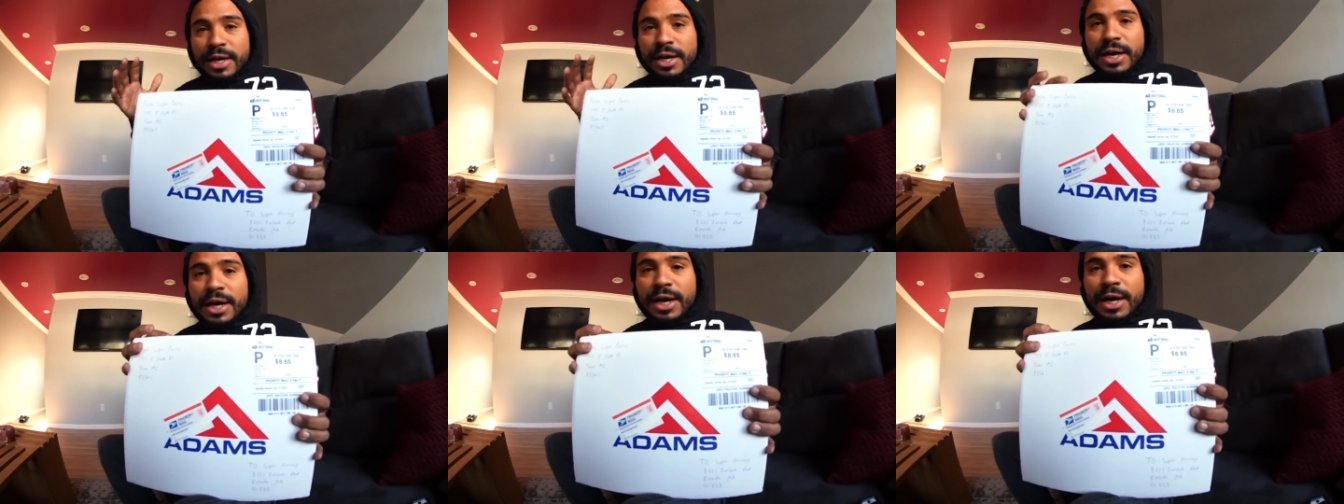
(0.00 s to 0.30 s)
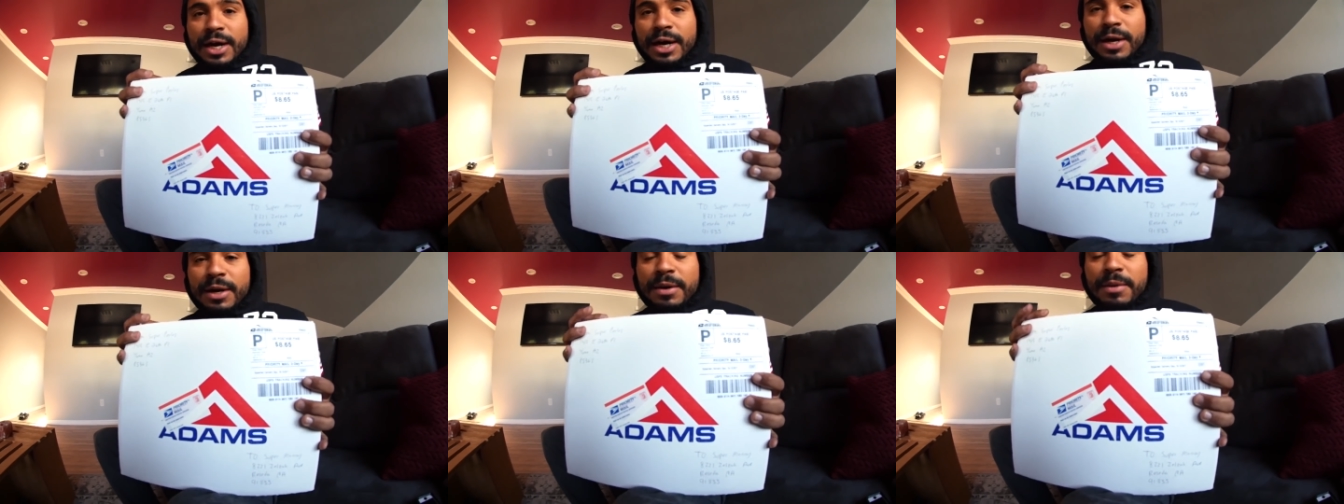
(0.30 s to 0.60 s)

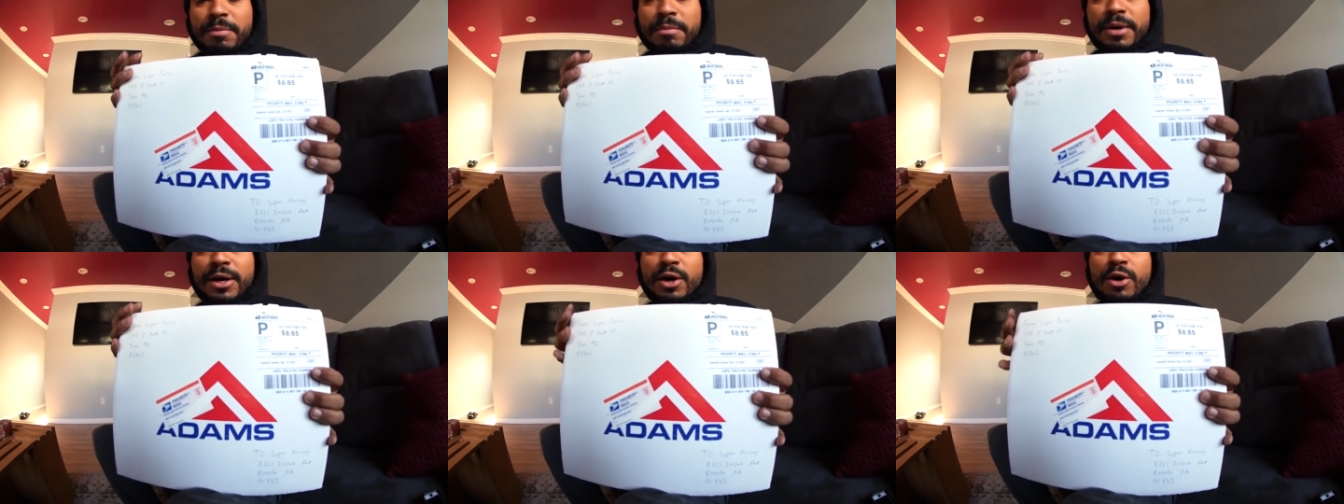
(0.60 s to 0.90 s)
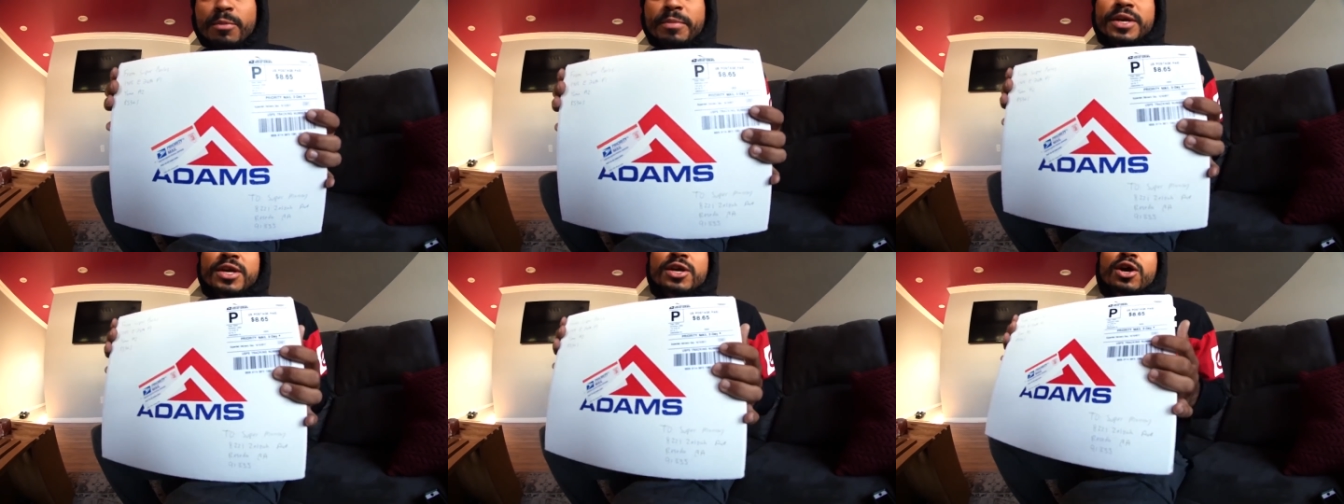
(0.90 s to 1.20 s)
Uh, my
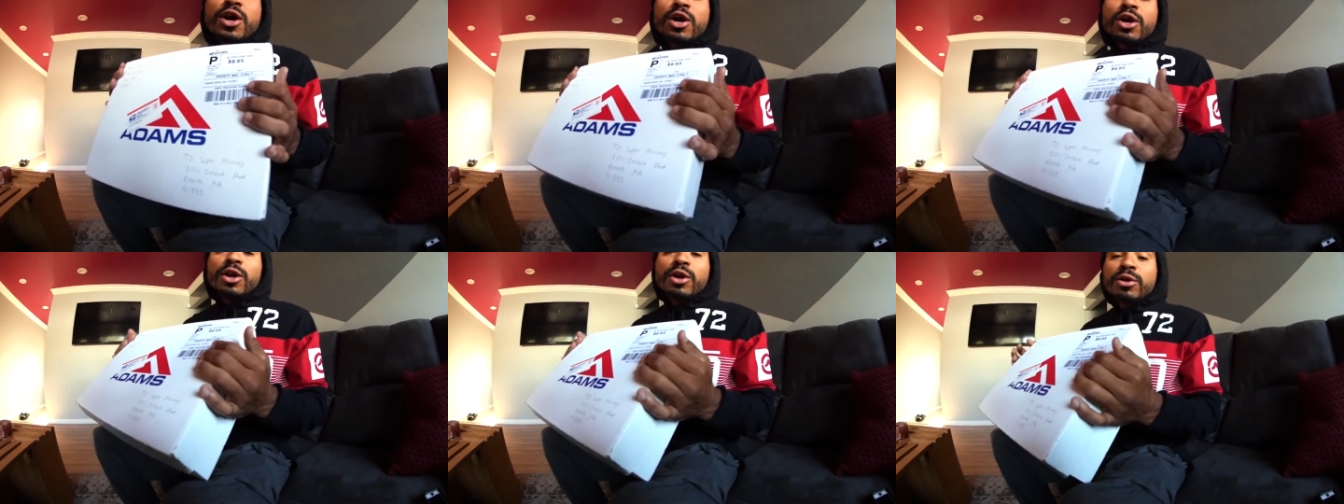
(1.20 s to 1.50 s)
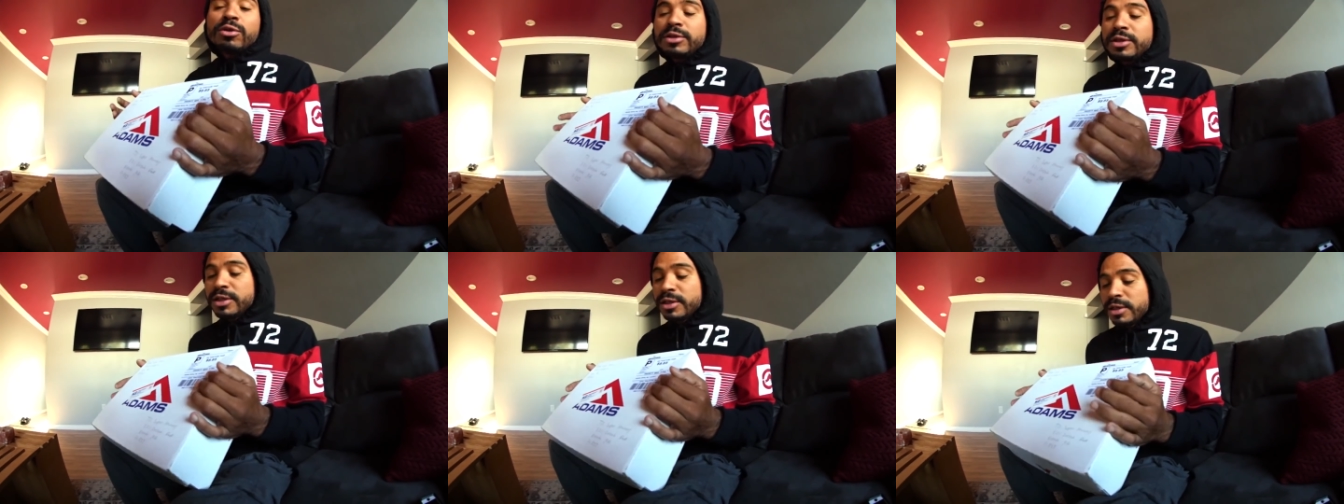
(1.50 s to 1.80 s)
homie
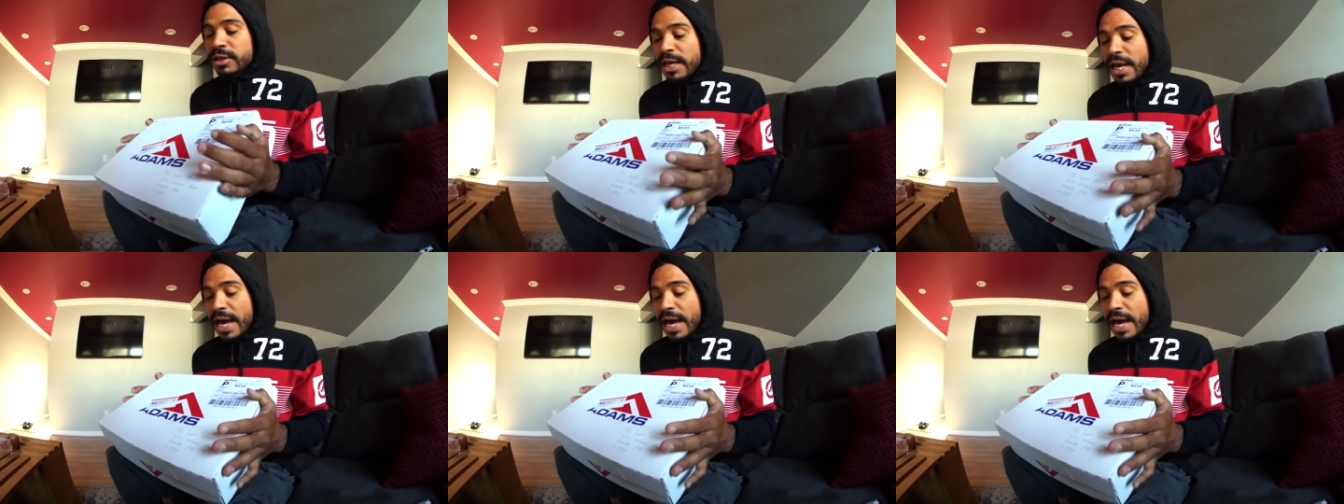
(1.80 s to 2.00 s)
Carlos